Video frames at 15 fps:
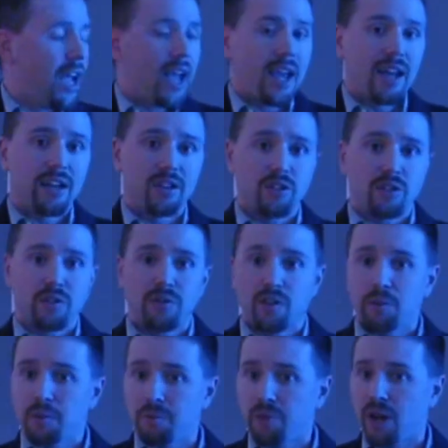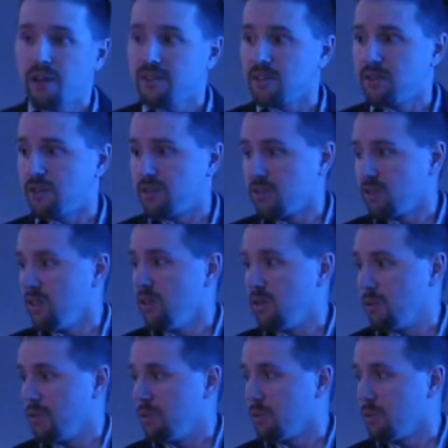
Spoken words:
And our development process is slow.